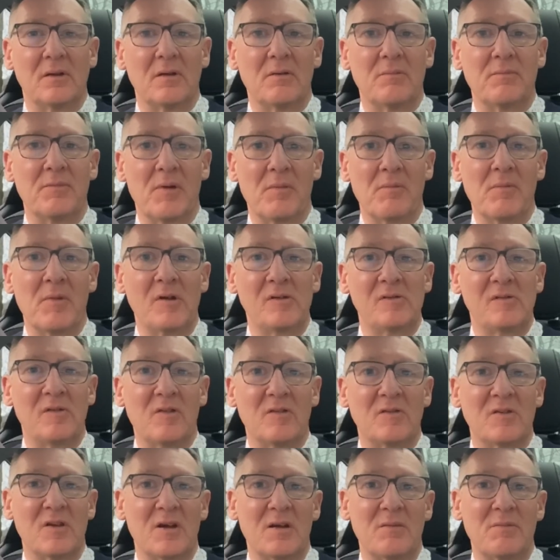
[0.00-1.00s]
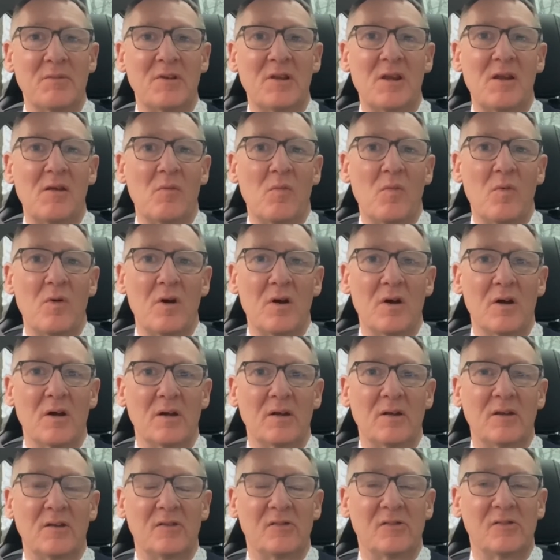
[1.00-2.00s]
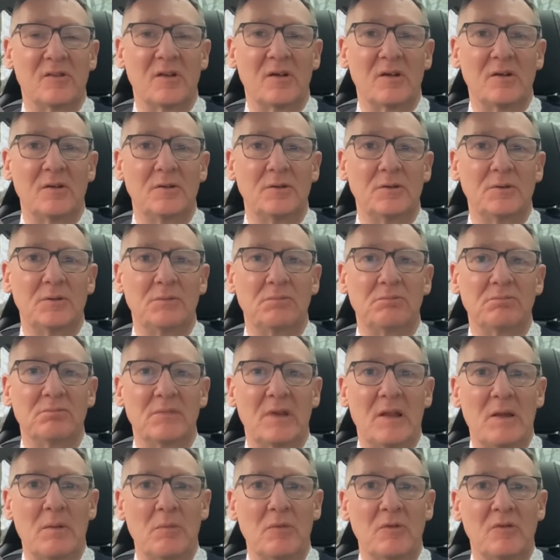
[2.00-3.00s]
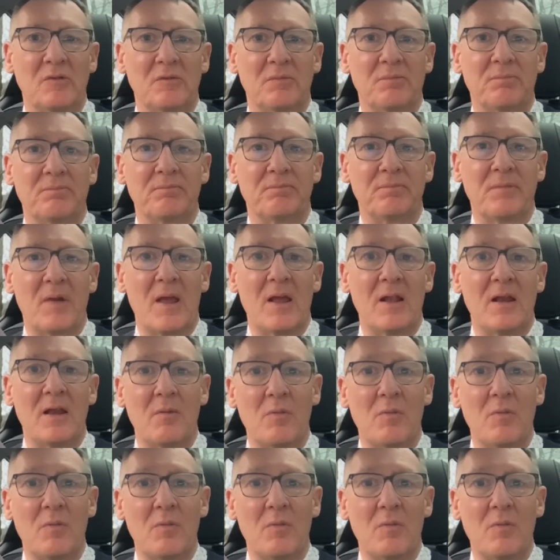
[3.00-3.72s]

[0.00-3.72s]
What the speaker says: but most of the time it didn't work, so it was barely